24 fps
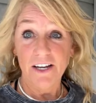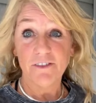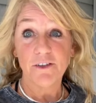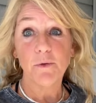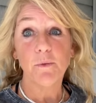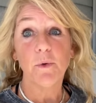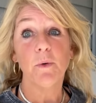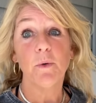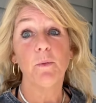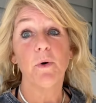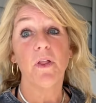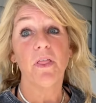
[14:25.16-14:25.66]

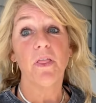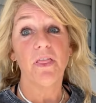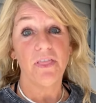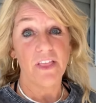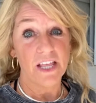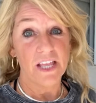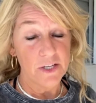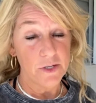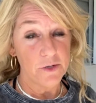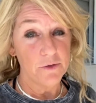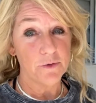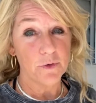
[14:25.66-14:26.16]
everyone, well,
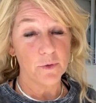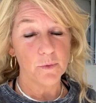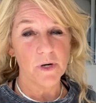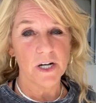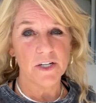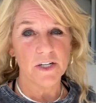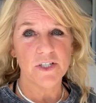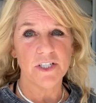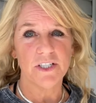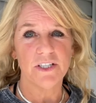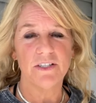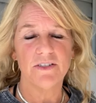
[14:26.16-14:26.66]
thank you for
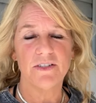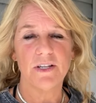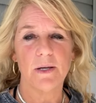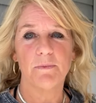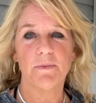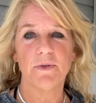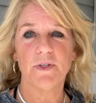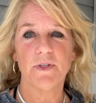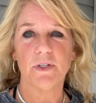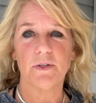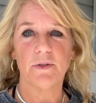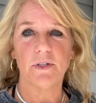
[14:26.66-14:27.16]
watching this
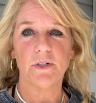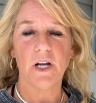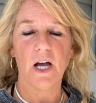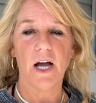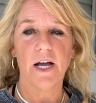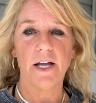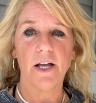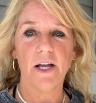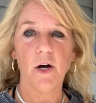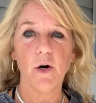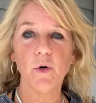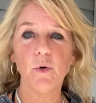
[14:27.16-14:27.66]
episode.
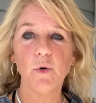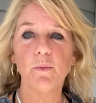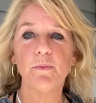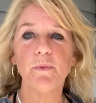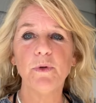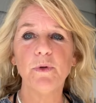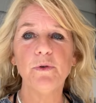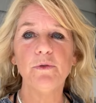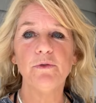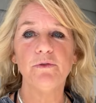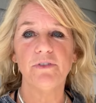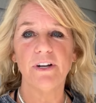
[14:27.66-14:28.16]
I hope
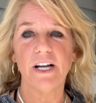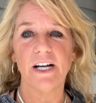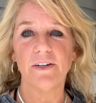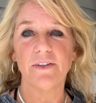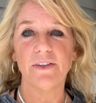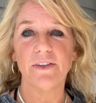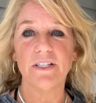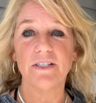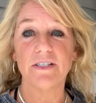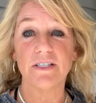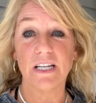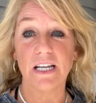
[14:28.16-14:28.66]
you
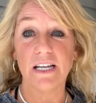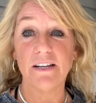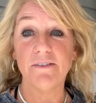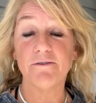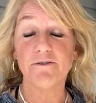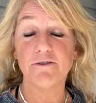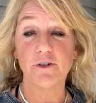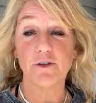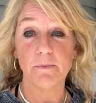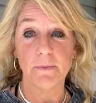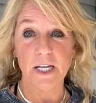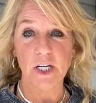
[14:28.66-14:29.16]
found this
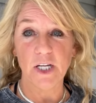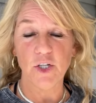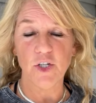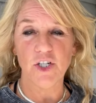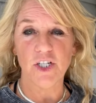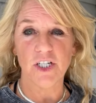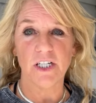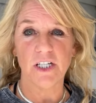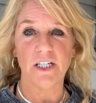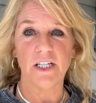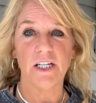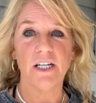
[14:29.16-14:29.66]

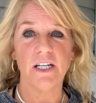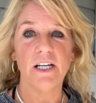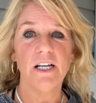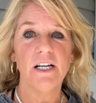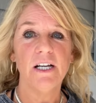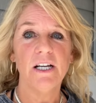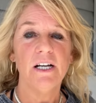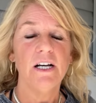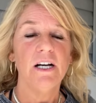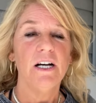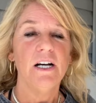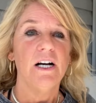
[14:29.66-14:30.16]
information
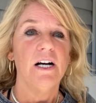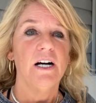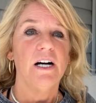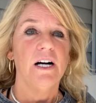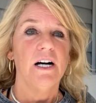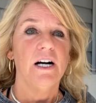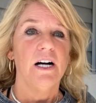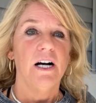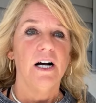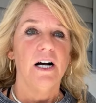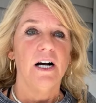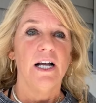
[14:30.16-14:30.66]

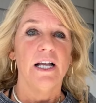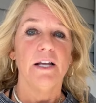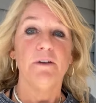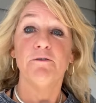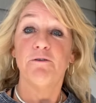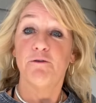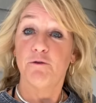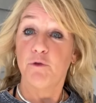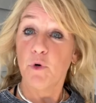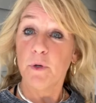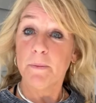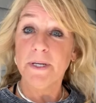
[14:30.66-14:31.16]

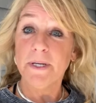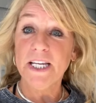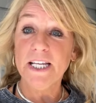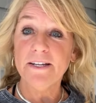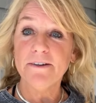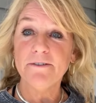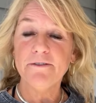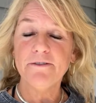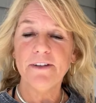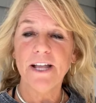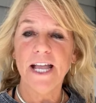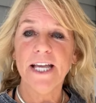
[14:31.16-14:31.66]

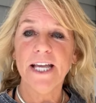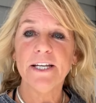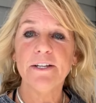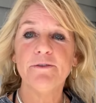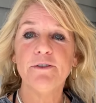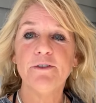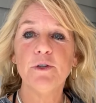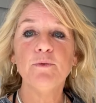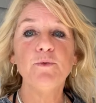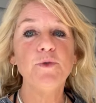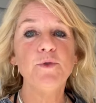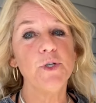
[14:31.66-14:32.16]
informative. And
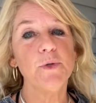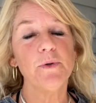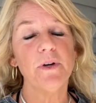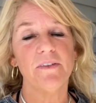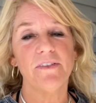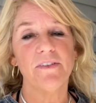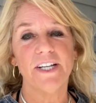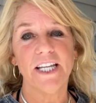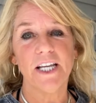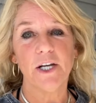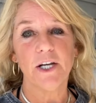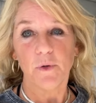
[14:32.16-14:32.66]
if you do
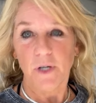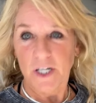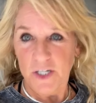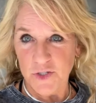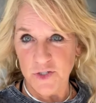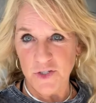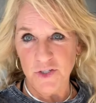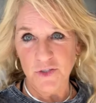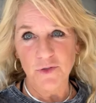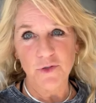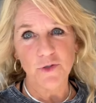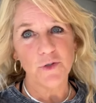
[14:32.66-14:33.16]
have any
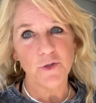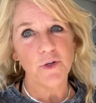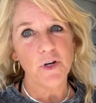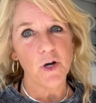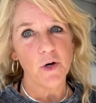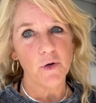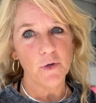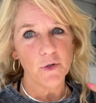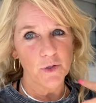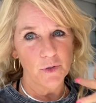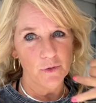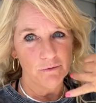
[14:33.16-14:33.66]
questions, you
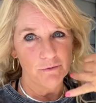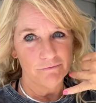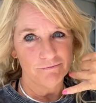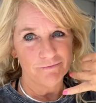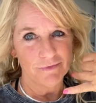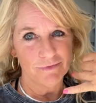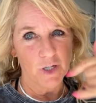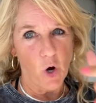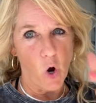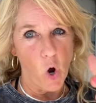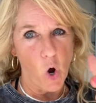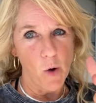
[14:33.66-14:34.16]
know, you
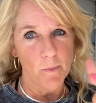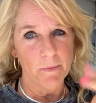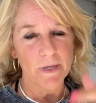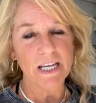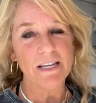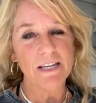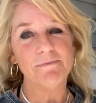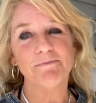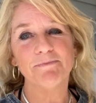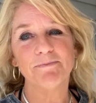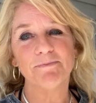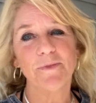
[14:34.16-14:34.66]
call me.
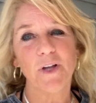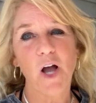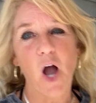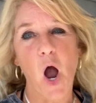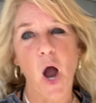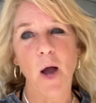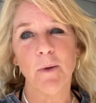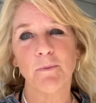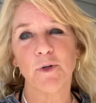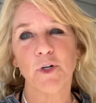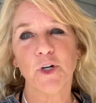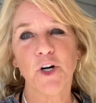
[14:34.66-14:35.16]

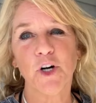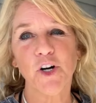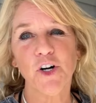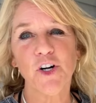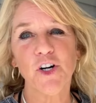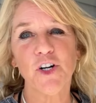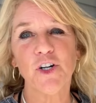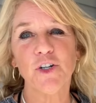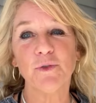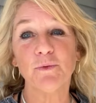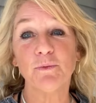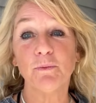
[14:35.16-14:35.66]
I'm your
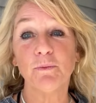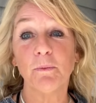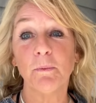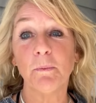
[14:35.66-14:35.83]
girl.